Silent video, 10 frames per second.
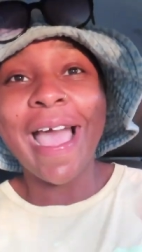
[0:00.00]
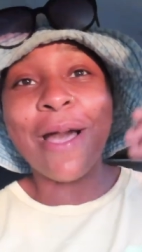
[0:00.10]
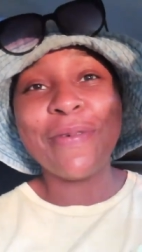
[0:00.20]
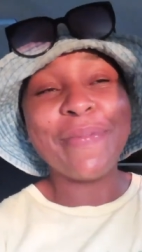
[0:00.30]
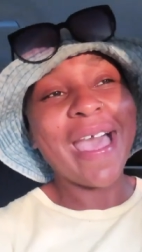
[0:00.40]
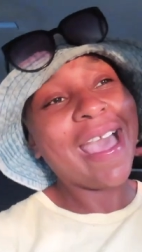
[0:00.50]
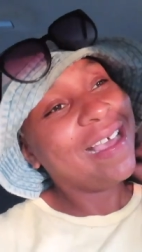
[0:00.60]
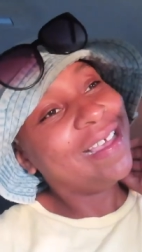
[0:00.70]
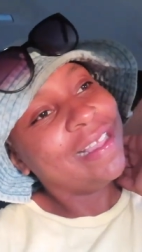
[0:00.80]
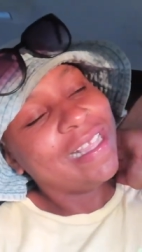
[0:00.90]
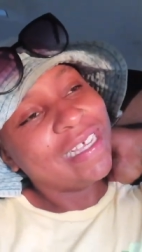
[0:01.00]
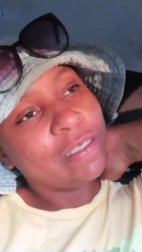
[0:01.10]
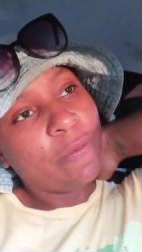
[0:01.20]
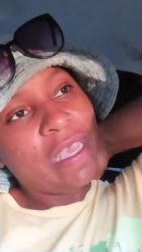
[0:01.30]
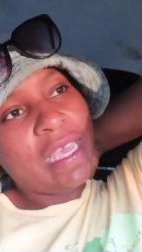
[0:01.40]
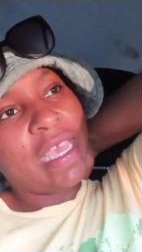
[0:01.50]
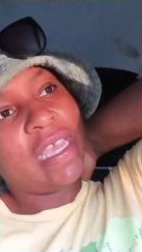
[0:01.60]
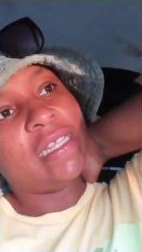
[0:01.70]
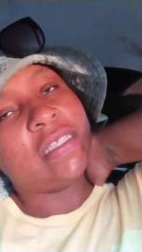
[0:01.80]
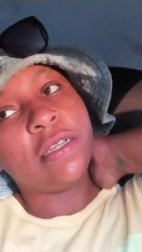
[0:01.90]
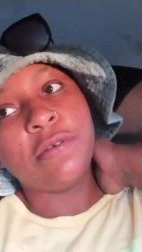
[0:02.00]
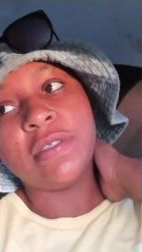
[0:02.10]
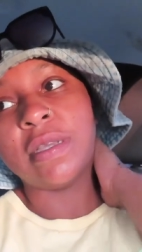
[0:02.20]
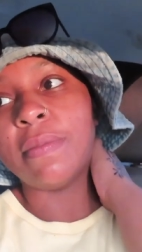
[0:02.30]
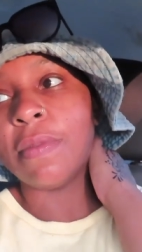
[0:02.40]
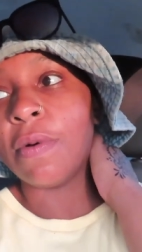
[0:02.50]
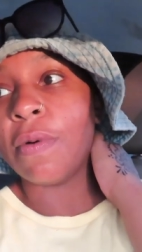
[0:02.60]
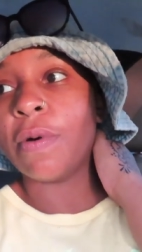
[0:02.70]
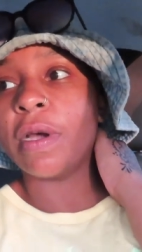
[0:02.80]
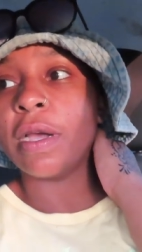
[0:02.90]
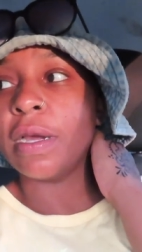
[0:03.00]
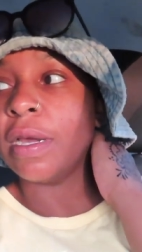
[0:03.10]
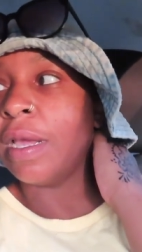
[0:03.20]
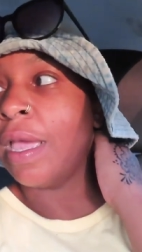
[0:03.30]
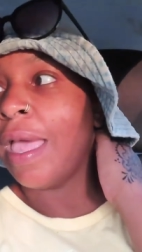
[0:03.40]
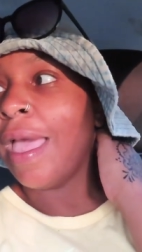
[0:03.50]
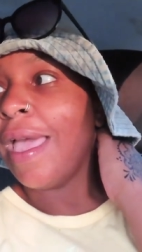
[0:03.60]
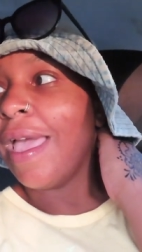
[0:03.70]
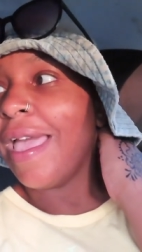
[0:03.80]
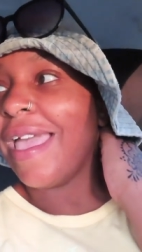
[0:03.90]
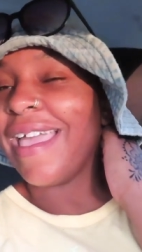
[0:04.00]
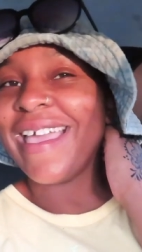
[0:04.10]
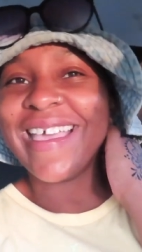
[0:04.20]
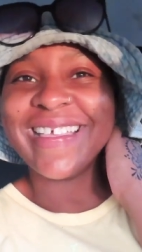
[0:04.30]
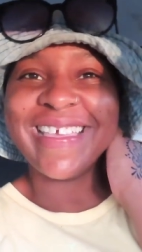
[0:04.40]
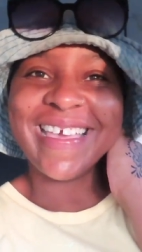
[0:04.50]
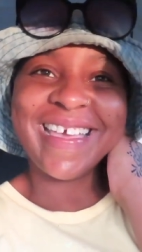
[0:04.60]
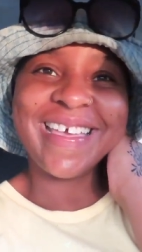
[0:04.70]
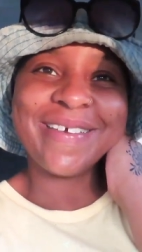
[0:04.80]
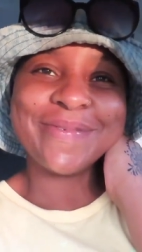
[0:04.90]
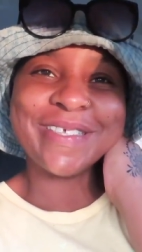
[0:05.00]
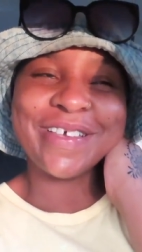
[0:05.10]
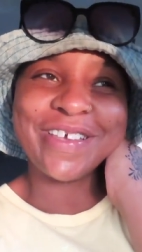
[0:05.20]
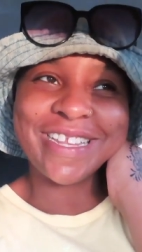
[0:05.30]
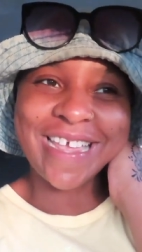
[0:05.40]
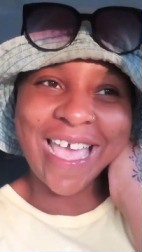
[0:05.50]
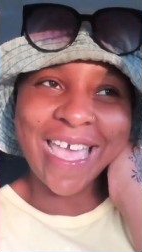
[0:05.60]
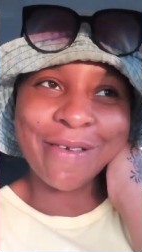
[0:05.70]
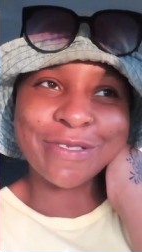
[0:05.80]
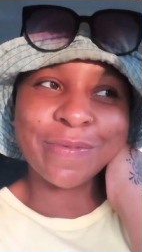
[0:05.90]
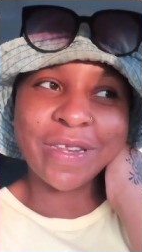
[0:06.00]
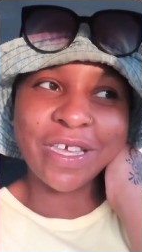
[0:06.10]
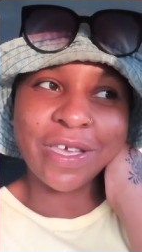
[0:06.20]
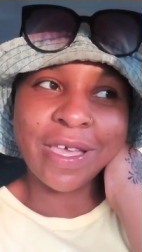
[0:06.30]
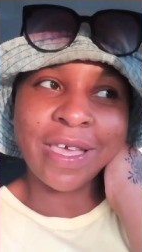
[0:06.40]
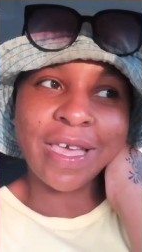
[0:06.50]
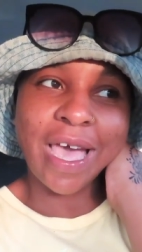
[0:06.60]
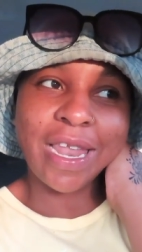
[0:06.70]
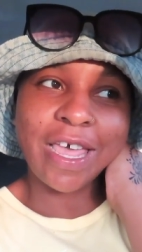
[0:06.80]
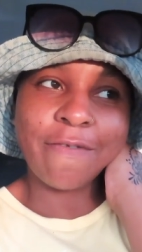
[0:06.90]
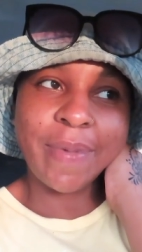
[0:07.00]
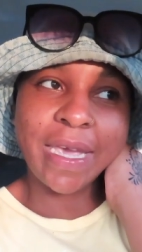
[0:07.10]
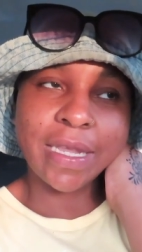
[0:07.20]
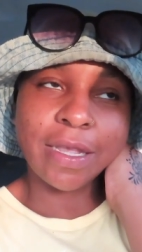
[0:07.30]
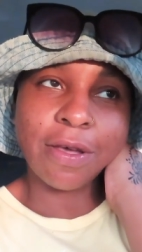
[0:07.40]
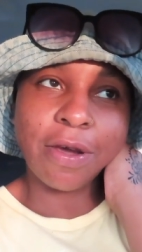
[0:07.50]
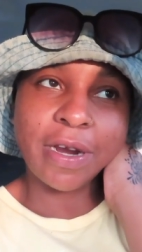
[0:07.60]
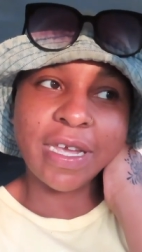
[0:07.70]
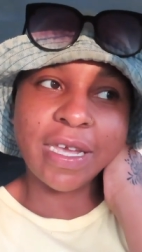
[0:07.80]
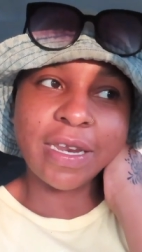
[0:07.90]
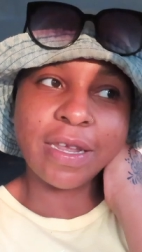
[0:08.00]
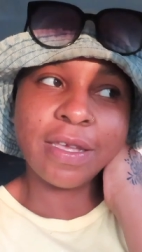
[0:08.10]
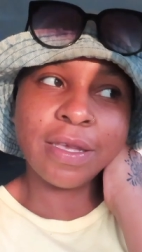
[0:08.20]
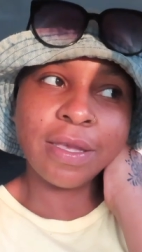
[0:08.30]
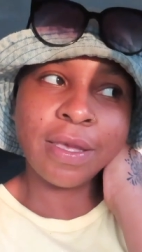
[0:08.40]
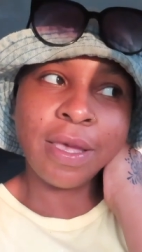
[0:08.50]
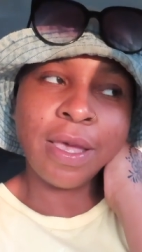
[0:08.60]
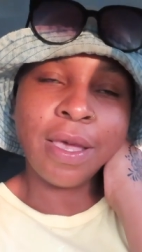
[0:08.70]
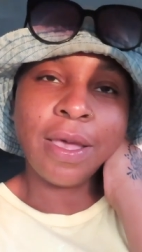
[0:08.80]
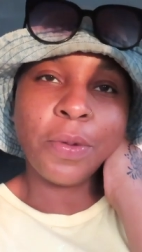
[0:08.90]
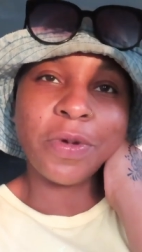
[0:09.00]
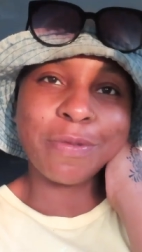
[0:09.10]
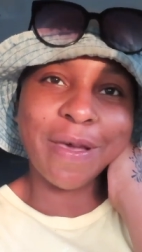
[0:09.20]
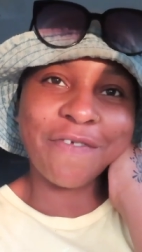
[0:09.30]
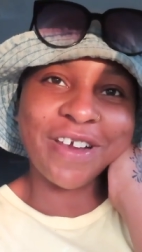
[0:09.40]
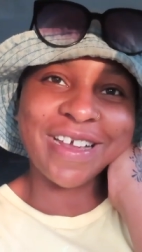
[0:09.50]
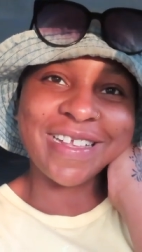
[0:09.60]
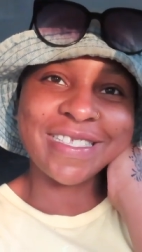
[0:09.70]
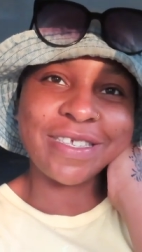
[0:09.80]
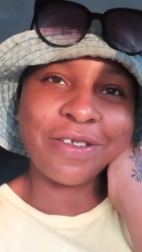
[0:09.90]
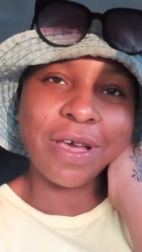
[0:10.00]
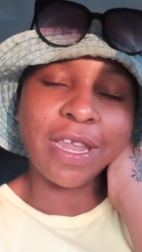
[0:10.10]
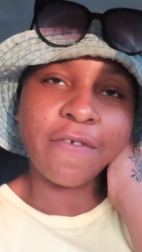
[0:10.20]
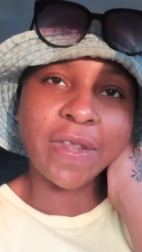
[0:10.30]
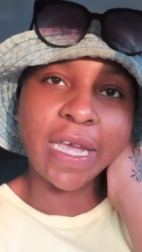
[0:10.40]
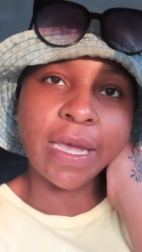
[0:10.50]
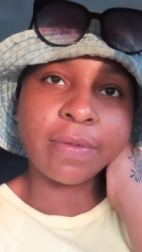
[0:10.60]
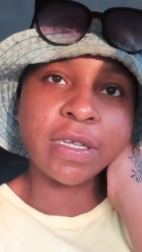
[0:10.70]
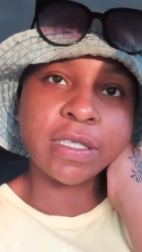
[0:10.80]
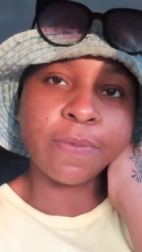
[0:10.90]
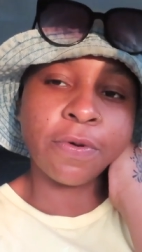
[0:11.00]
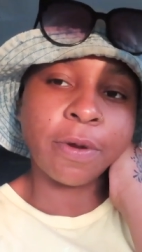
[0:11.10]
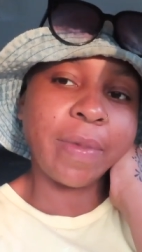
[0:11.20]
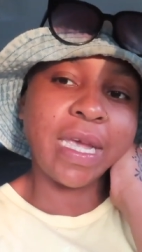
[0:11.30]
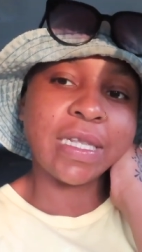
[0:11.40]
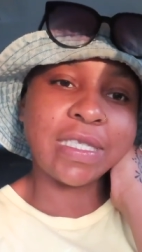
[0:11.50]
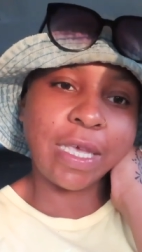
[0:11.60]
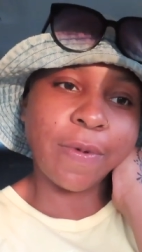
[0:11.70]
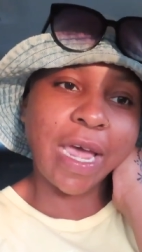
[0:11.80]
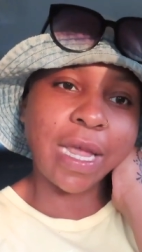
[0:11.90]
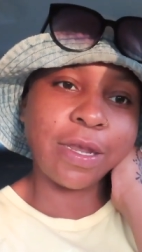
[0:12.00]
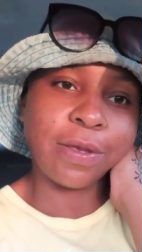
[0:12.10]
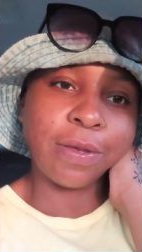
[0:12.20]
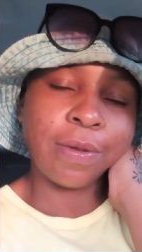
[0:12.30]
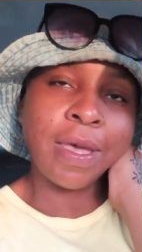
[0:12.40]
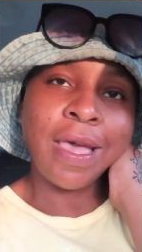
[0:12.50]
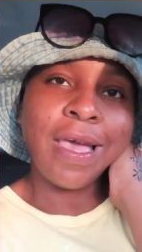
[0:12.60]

I'll be back this weekend to do some more. And yeah, it was a good day. It was really good. I love being in the garden with my friends. You know, I love when they come to support me and see what I do.